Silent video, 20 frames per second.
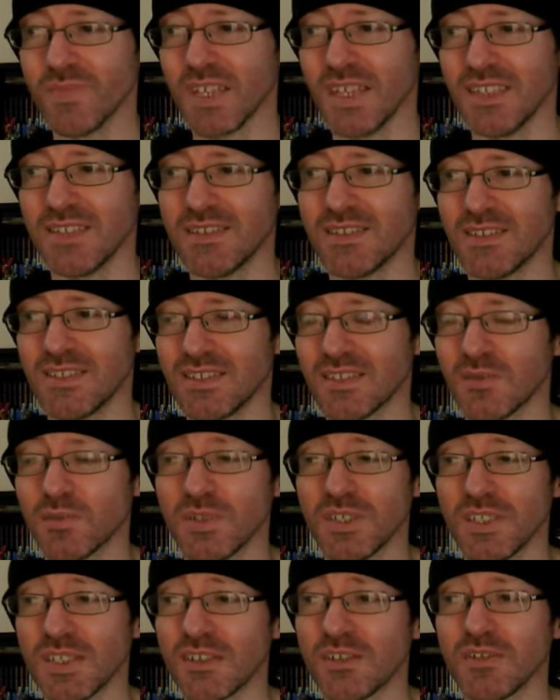it's just a
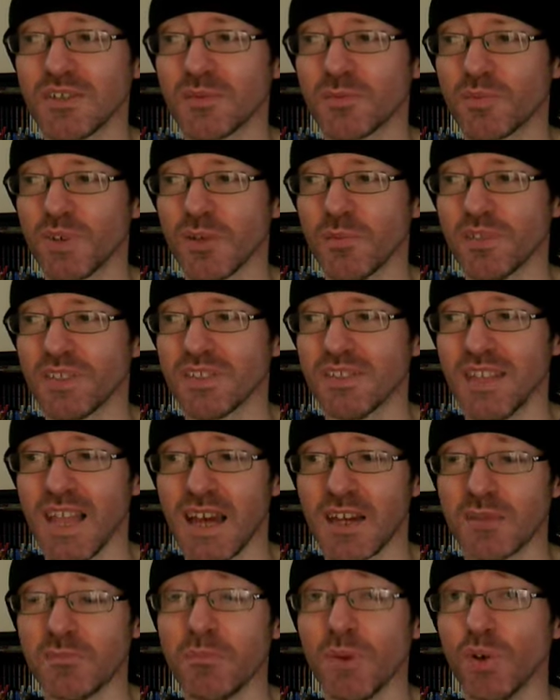ridiculous premise
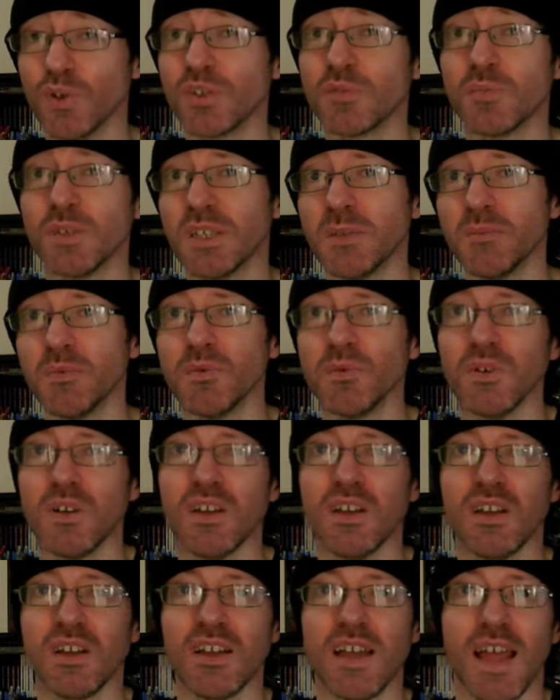now to most people.
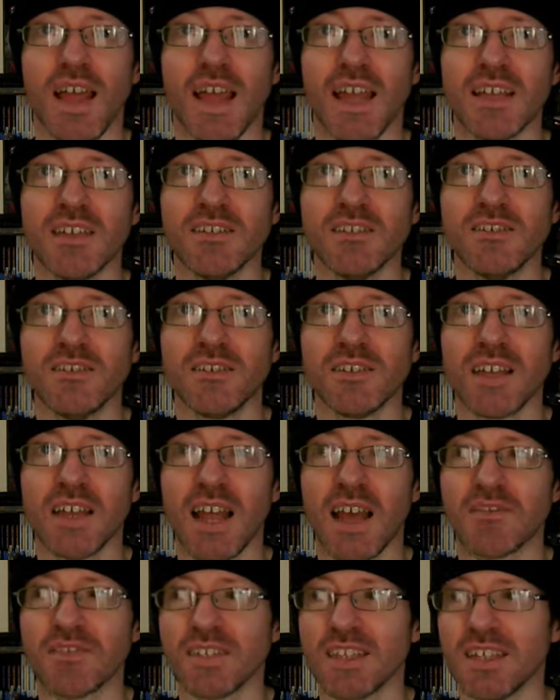And you're going
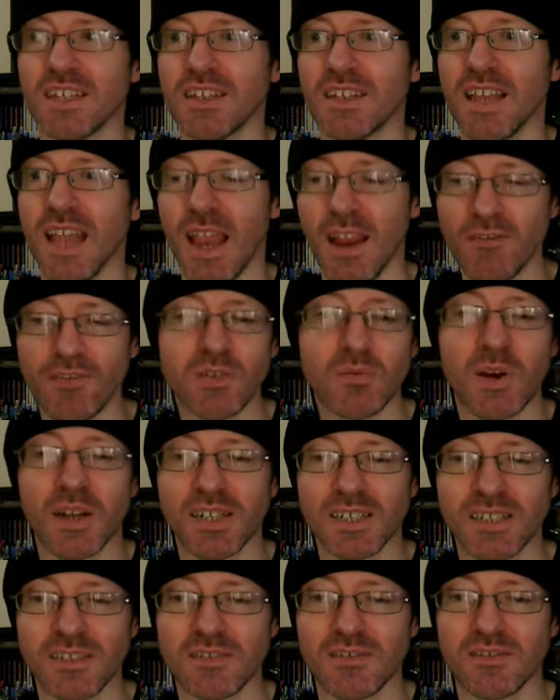to have to get
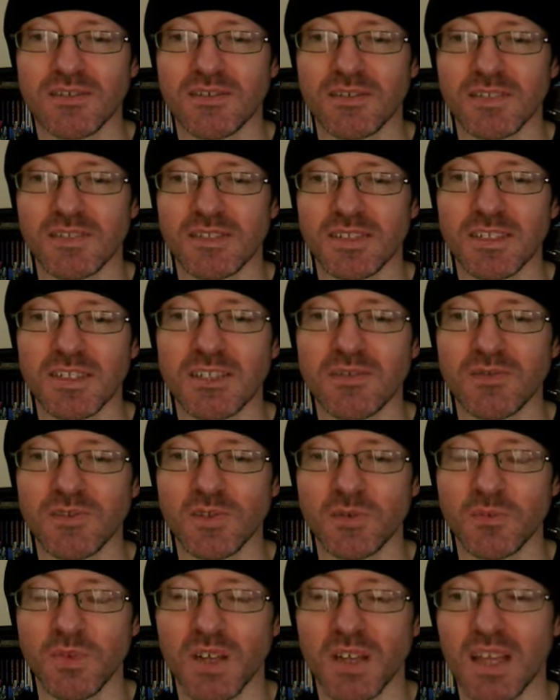everyone in to see this
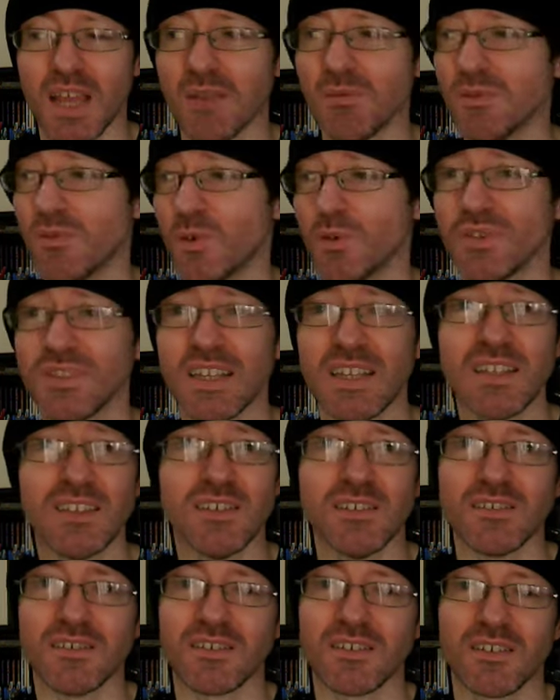film. And we've all seen
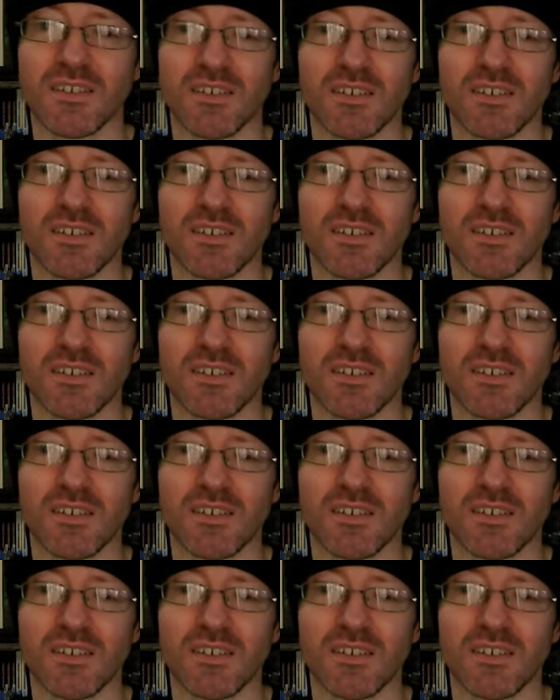it.